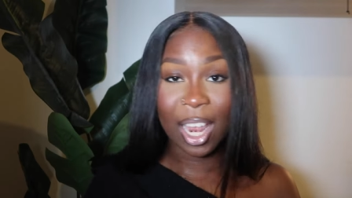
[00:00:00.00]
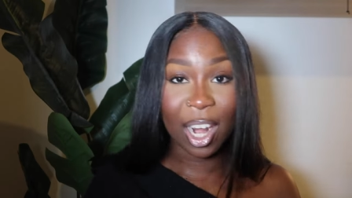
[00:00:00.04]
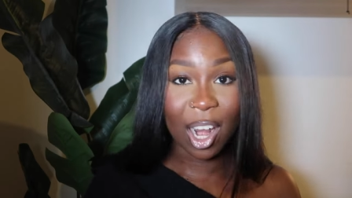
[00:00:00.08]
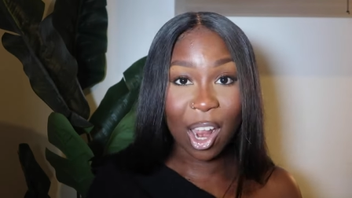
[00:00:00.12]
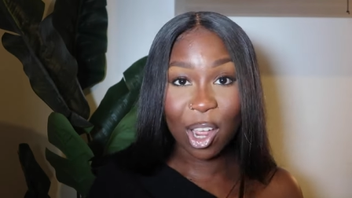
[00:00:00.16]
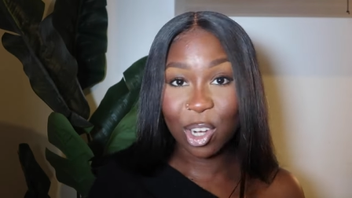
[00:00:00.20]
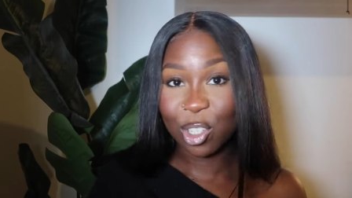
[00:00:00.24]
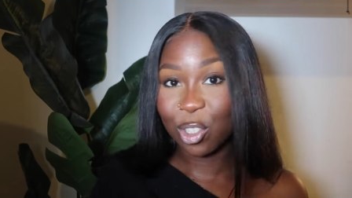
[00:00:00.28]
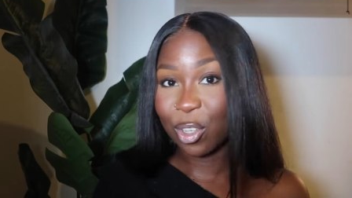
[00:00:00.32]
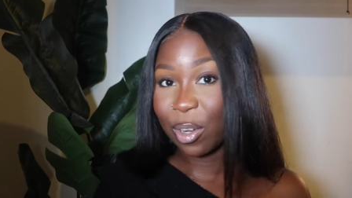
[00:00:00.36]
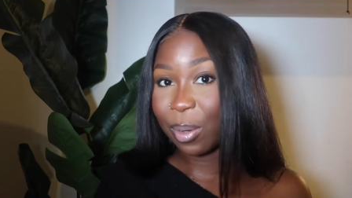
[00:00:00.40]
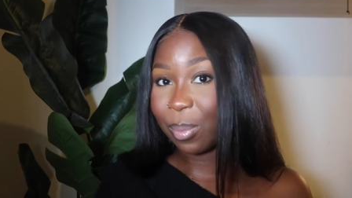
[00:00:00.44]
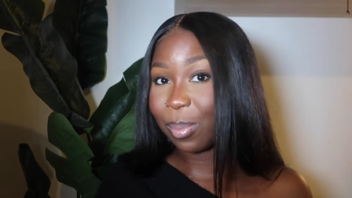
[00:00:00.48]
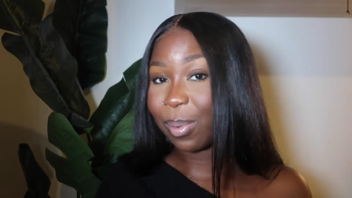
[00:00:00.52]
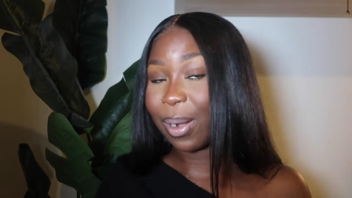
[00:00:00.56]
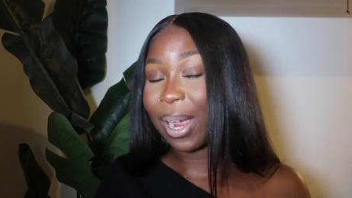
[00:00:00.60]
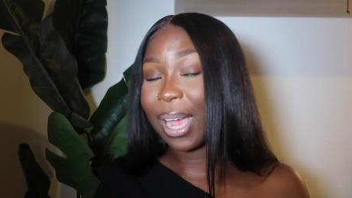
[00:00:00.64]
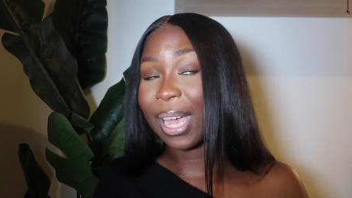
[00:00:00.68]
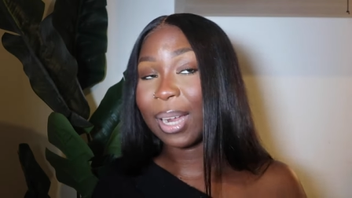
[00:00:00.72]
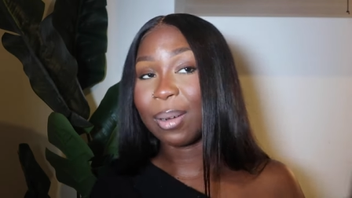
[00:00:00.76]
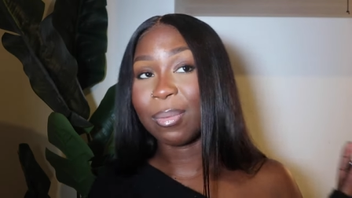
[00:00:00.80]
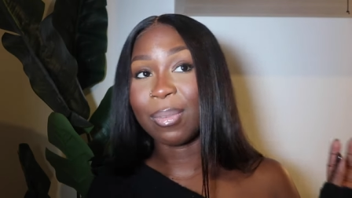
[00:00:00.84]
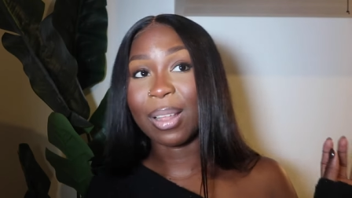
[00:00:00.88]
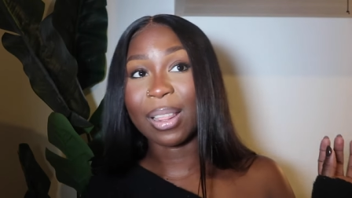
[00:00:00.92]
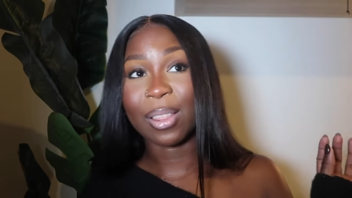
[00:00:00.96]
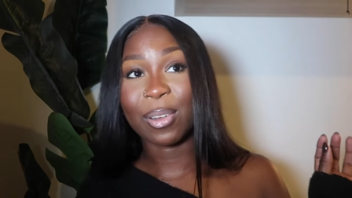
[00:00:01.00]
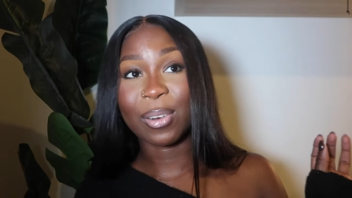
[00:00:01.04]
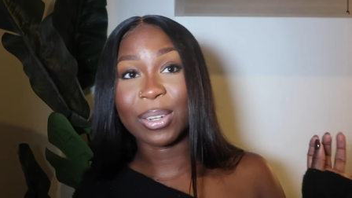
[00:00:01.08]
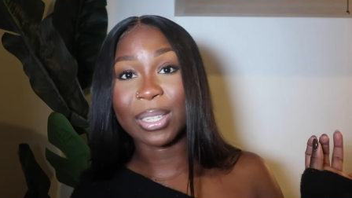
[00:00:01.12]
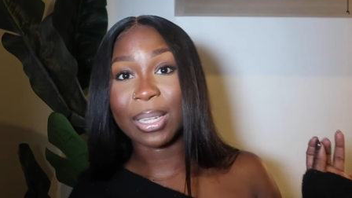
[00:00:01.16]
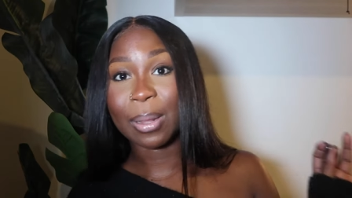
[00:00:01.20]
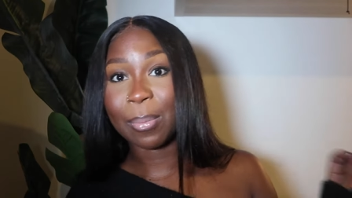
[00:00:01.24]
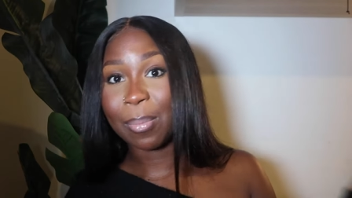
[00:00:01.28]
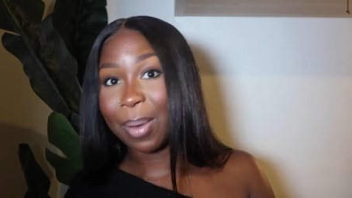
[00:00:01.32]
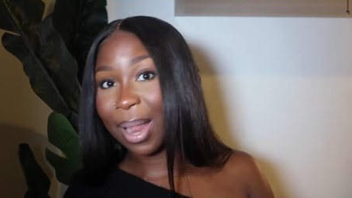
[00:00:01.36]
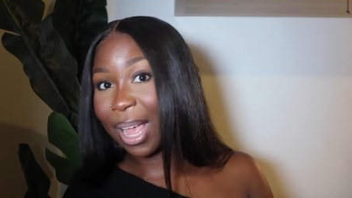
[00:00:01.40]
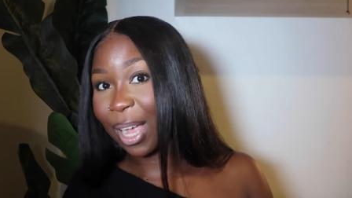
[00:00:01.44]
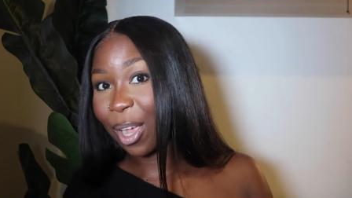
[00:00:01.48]
a luxury brand, whether
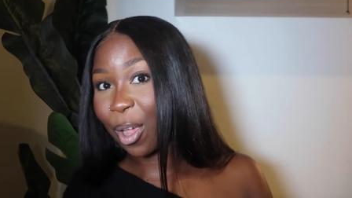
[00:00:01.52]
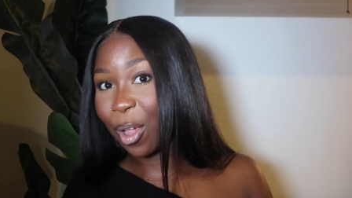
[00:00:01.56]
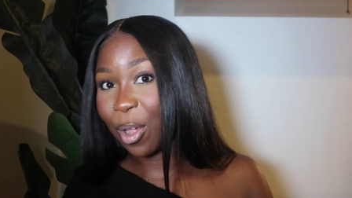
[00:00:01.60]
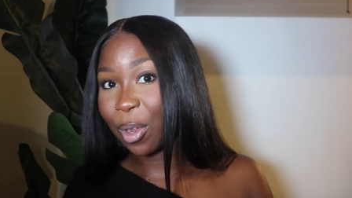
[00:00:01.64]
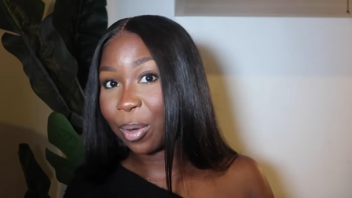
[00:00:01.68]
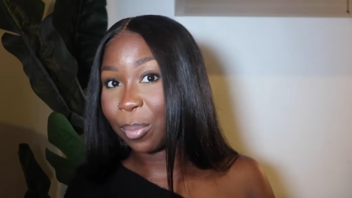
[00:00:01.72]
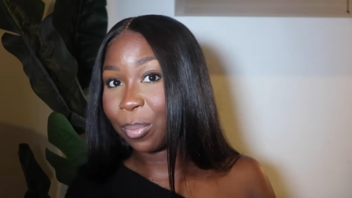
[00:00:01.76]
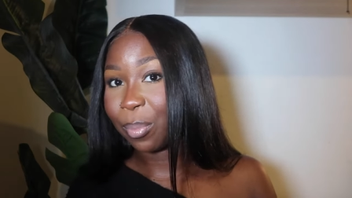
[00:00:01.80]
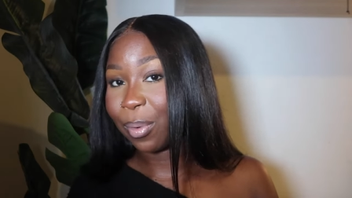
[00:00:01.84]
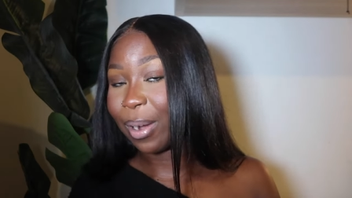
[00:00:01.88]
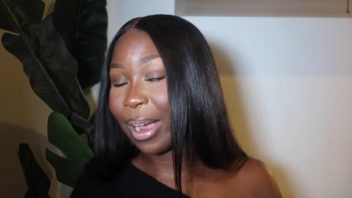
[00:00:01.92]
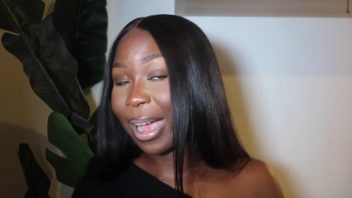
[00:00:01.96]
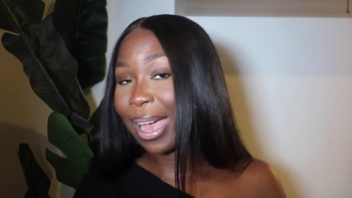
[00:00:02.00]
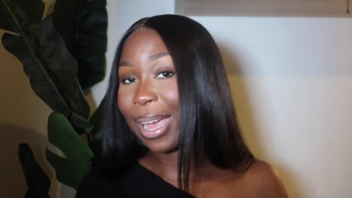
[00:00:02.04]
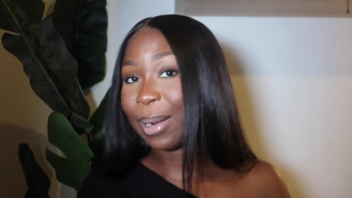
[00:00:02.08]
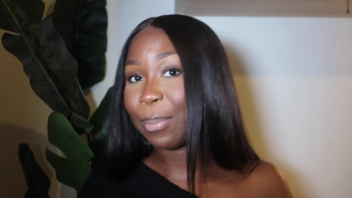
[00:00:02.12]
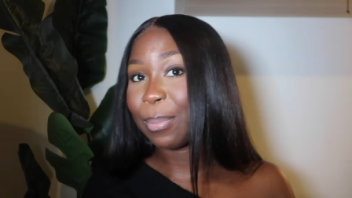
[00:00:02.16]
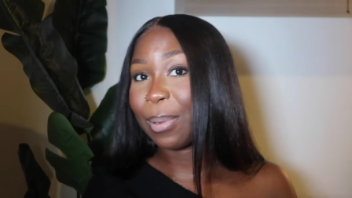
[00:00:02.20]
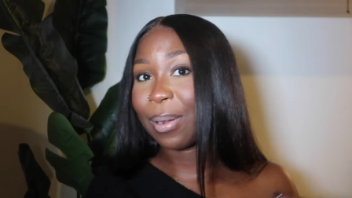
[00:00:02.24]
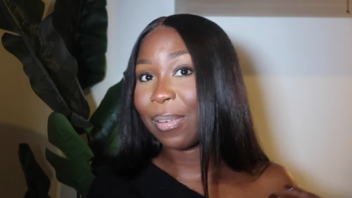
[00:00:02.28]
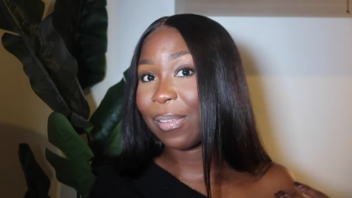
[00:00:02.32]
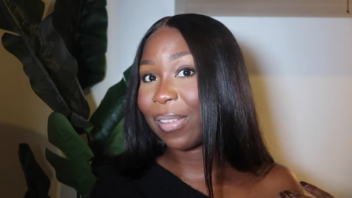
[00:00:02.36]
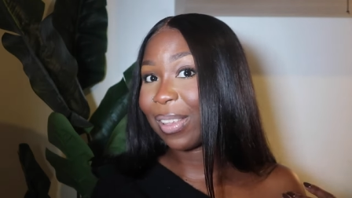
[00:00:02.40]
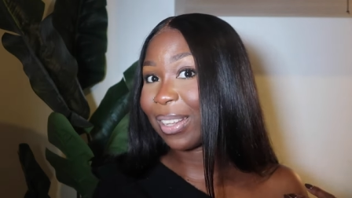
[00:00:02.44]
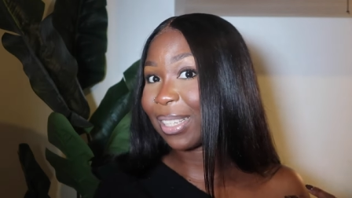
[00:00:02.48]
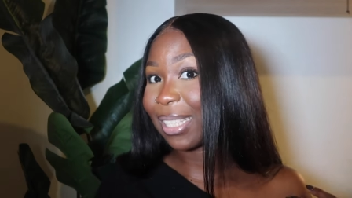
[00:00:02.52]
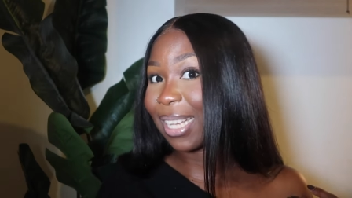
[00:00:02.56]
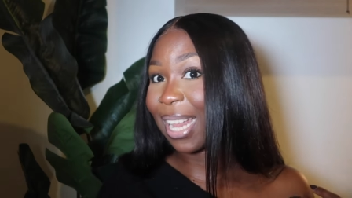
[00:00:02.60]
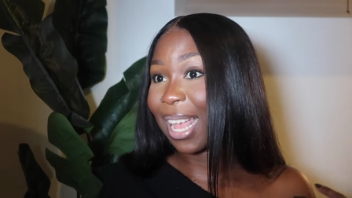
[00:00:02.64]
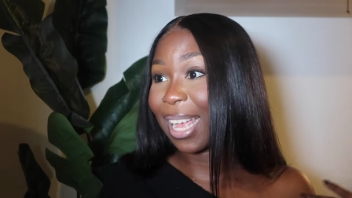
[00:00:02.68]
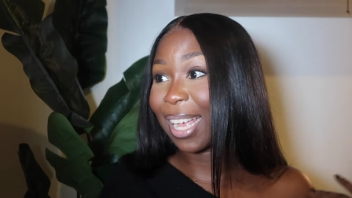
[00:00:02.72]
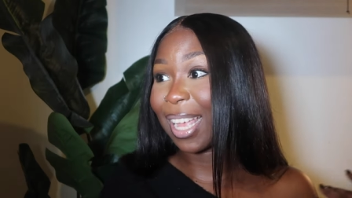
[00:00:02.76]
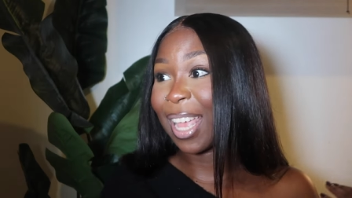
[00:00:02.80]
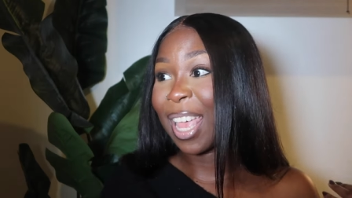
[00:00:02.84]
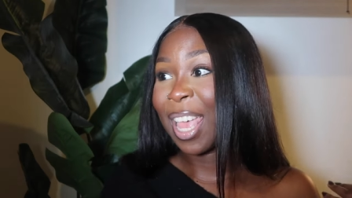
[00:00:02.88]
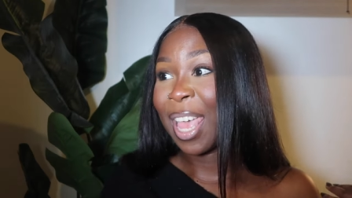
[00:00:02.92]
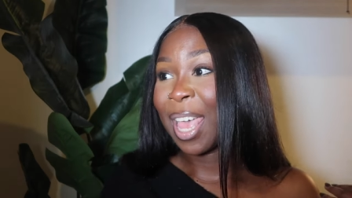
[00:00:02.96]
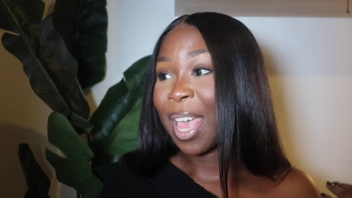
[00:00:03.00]
it's a black-owned brand, whether it's
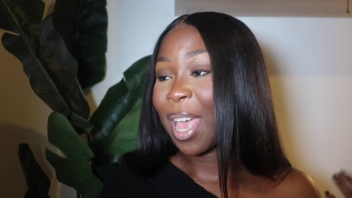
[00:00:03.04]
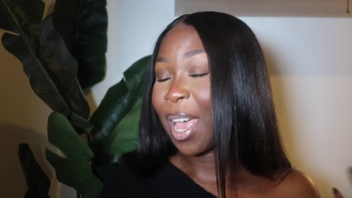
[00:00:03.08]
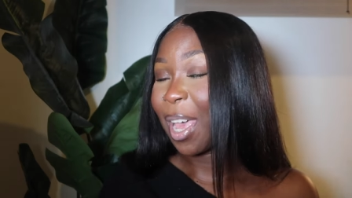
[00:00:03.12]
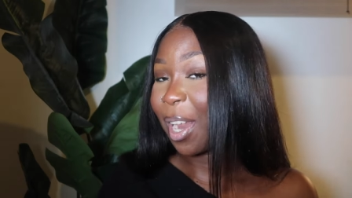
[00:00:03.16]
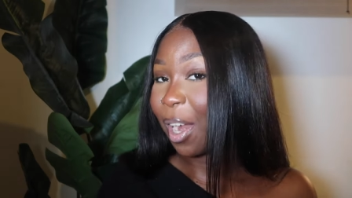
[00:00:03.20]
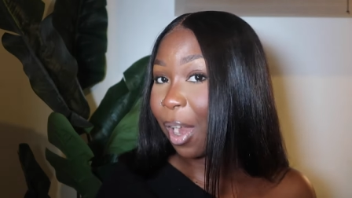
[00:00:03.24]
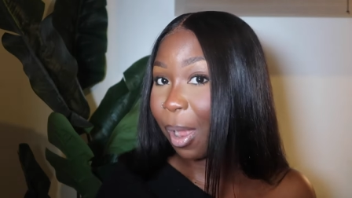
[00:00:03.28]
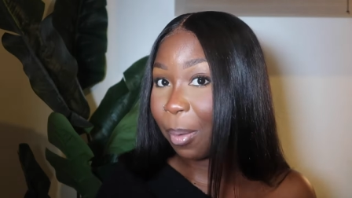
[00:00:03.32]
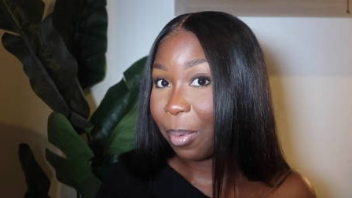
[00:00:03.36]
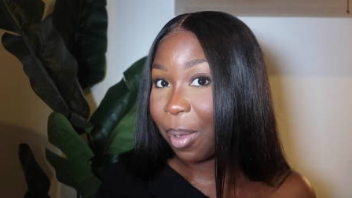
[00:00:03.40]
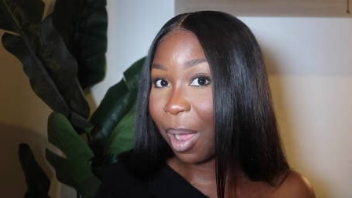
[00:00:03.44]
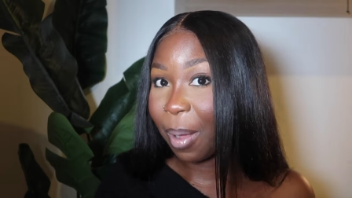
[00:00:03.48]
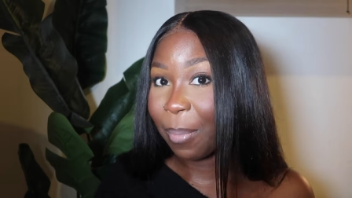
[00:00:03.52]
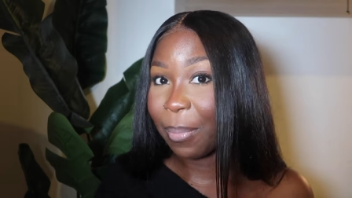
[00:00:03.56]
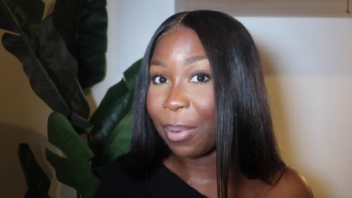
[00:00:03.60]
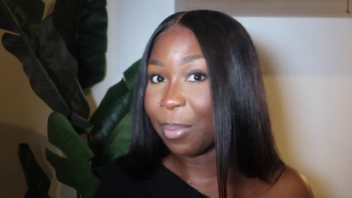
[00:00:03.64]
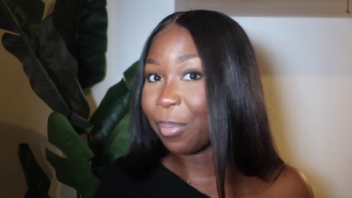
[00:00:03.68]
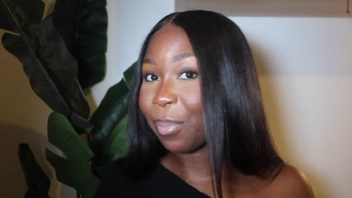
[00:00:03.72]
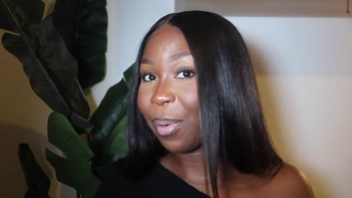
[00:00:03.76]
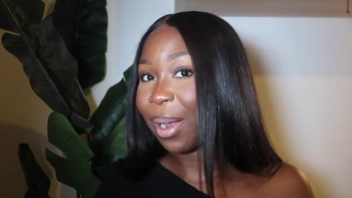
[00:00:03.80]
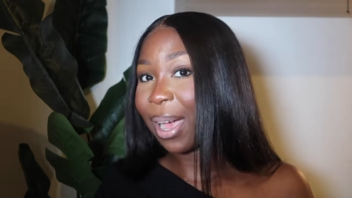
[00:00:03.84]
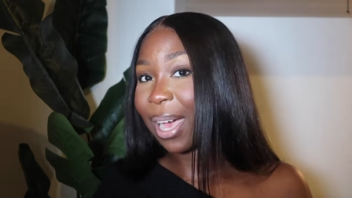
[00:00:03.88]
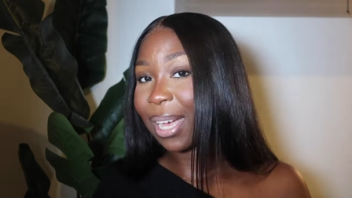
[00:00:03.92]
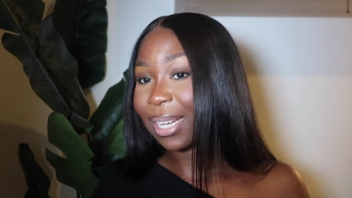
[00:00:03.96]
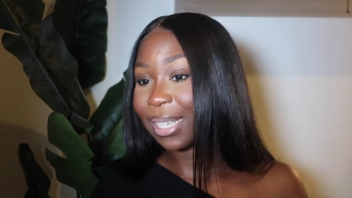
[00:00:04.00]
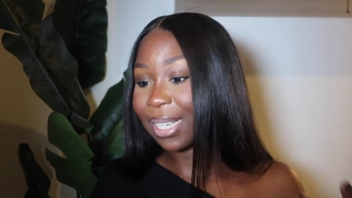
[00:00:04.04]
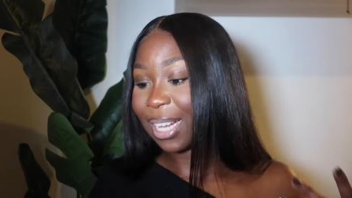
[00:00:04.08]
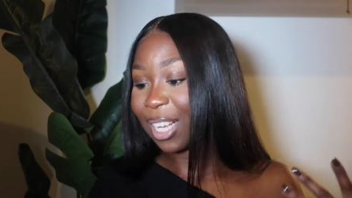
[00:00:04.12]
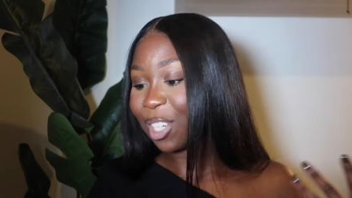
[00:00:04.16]
like an upcoming brand.